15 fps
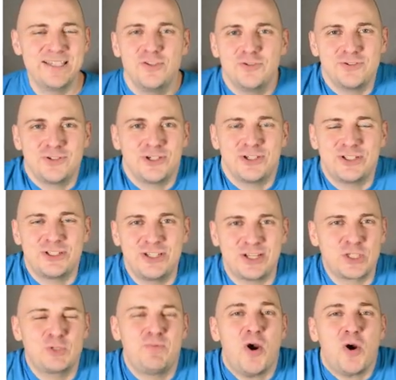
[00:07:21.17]
These are just
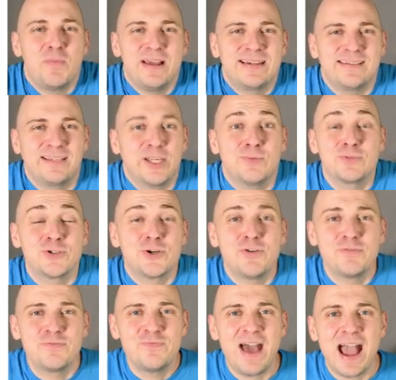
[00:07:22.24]
experimentally
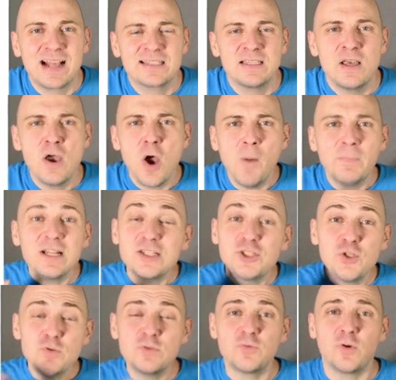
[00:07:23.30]
observed facts, but it's
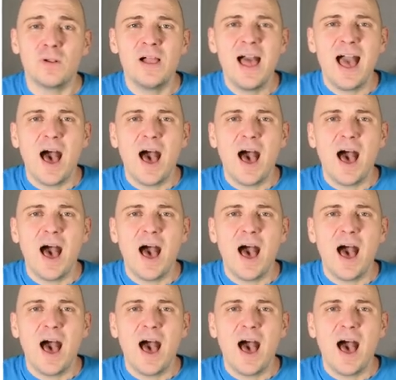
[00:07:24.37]
useful.